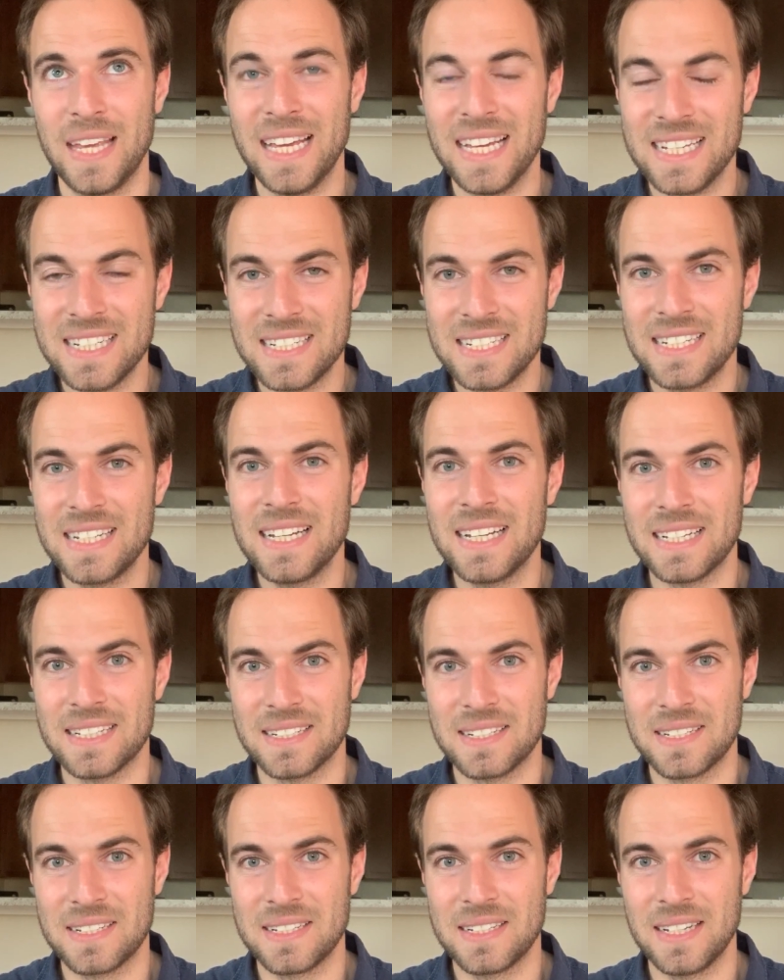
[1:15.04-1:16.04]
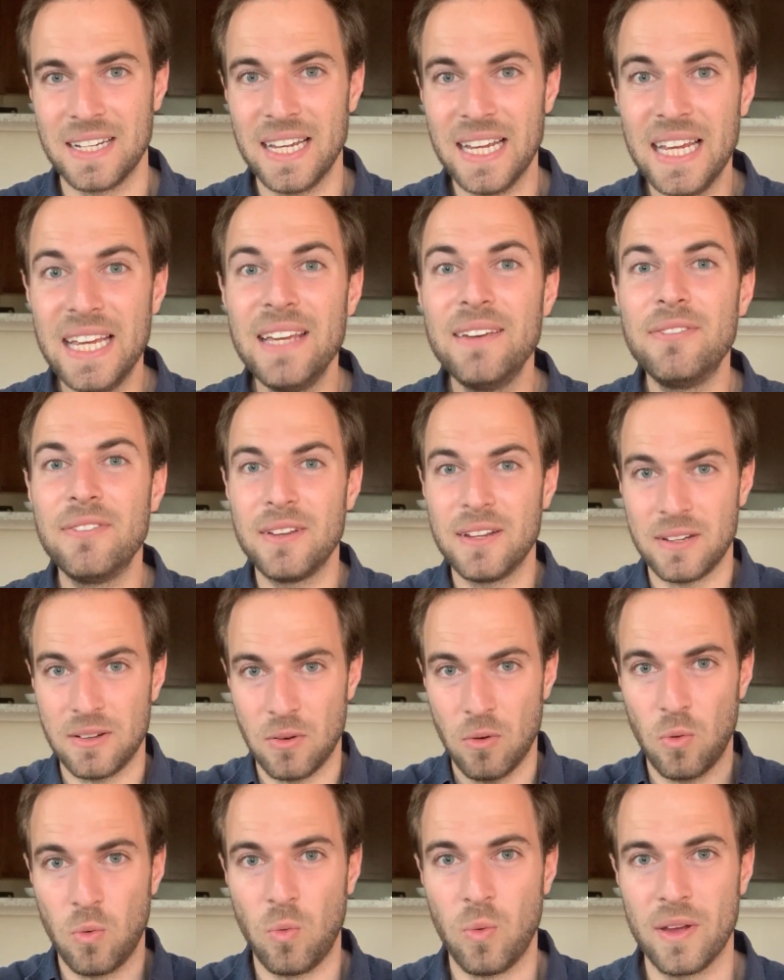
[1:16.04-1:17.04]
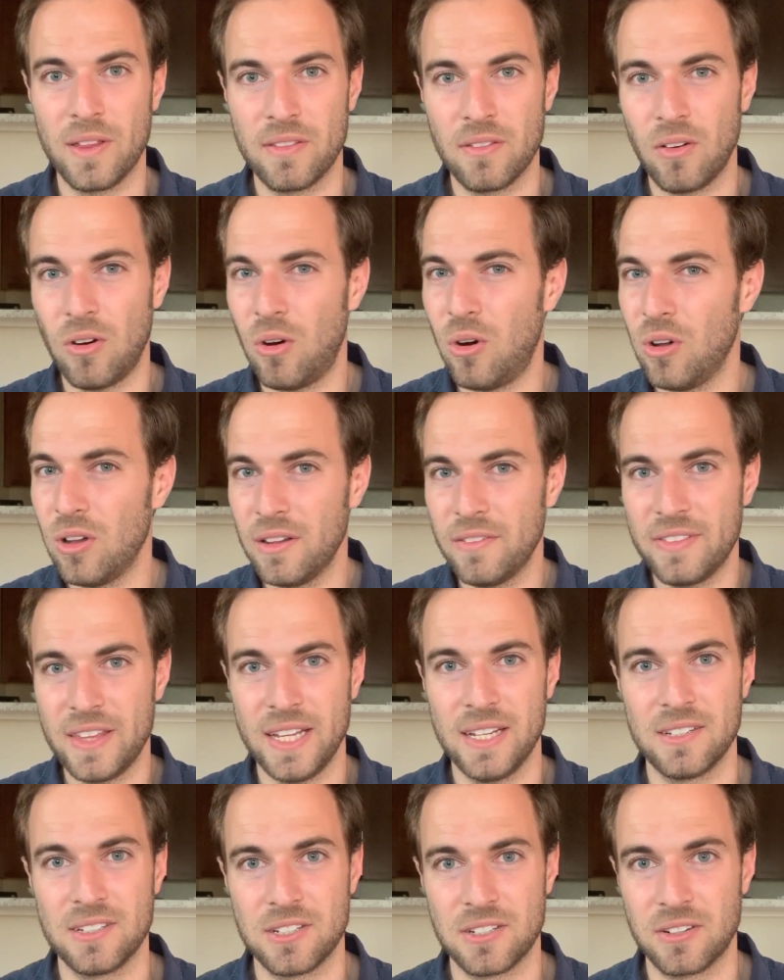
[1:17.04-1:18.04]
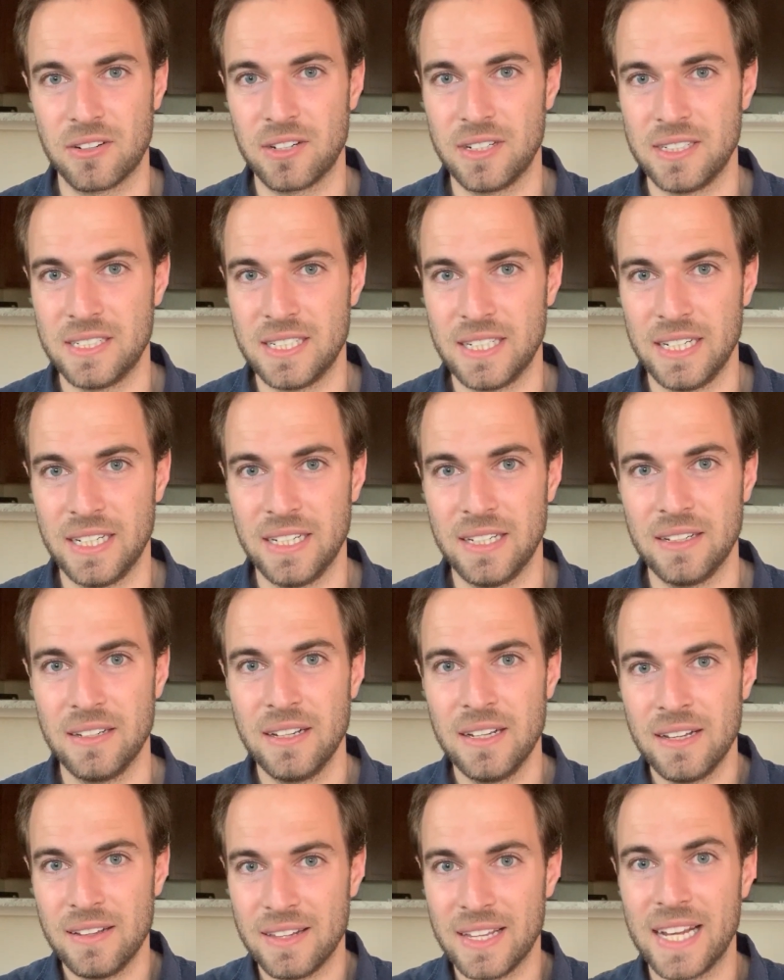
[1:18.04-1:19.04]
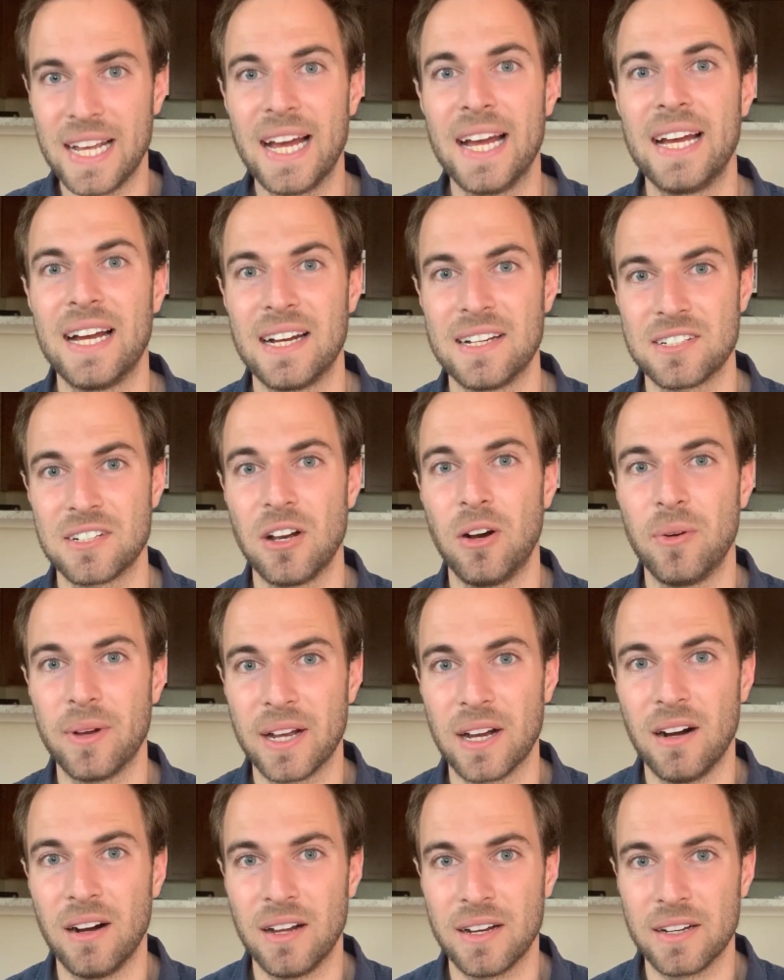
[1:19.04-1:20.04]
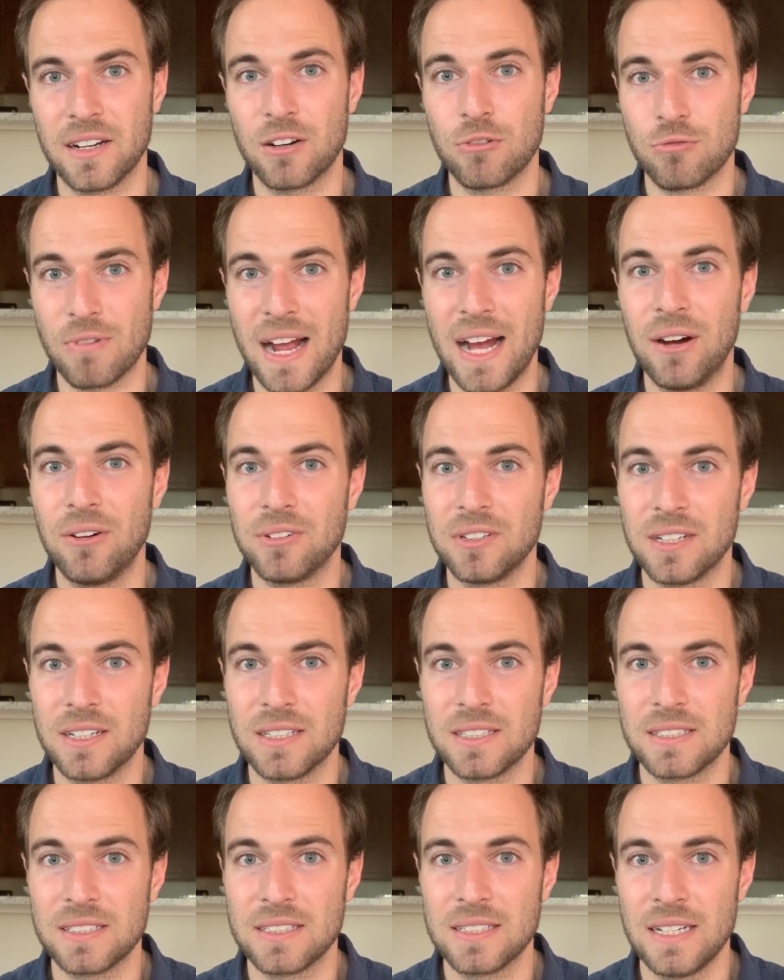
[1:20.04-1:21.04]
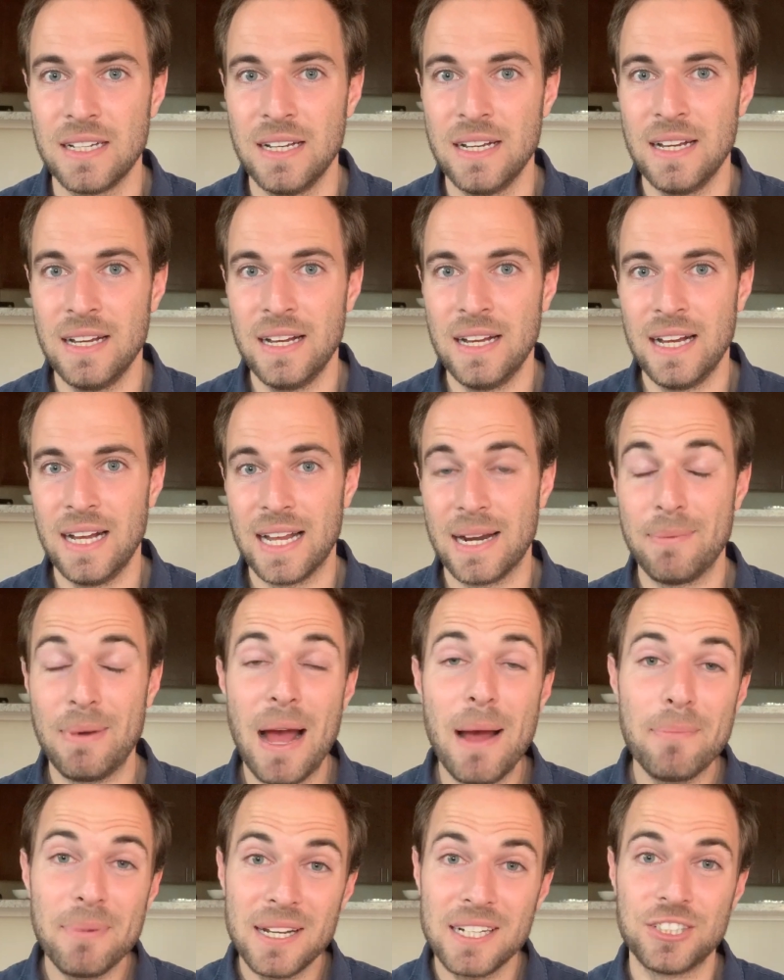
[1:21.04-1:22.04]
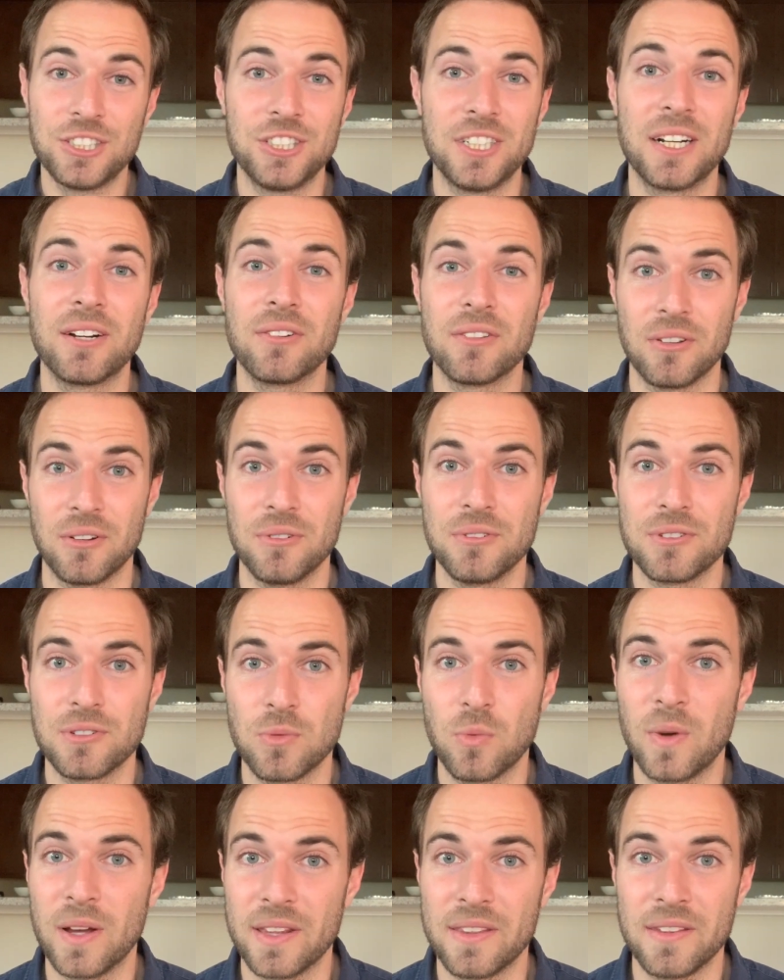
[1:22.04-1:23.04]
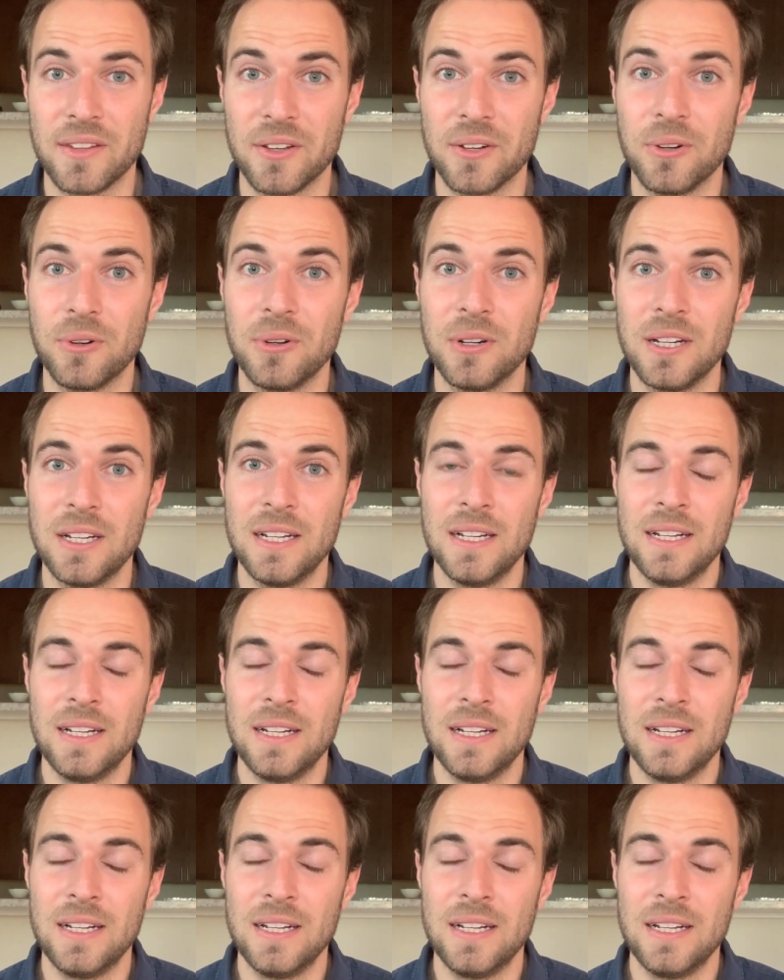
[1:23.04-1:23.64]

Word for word: exist even with all of the uncertainty, the chaos going on around us. And I'm happy to share those with you.